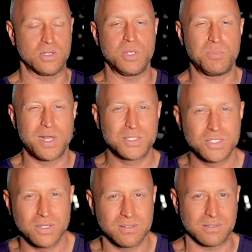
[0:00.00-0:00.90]
Now, your blood
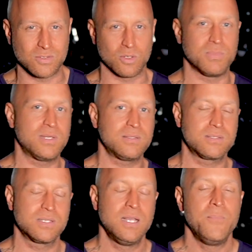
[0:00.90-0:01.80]
sugar
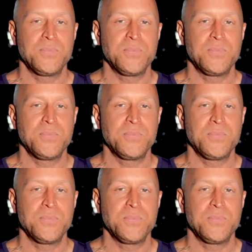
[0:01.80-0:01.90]
determines